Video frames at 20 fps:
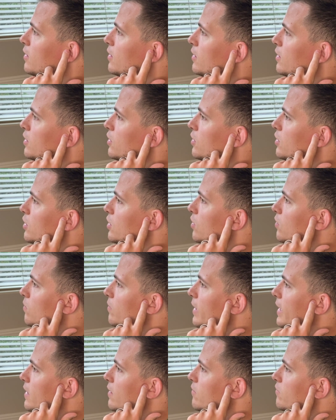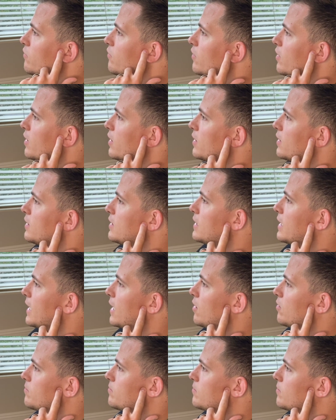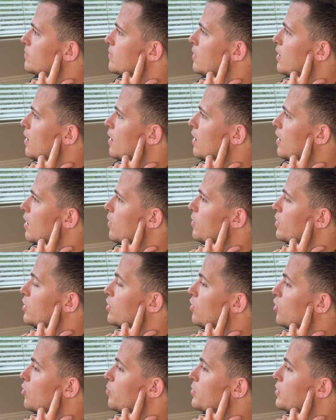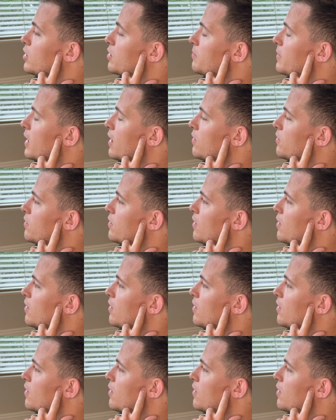You're going to go right in front and down. I want you to open your mouth,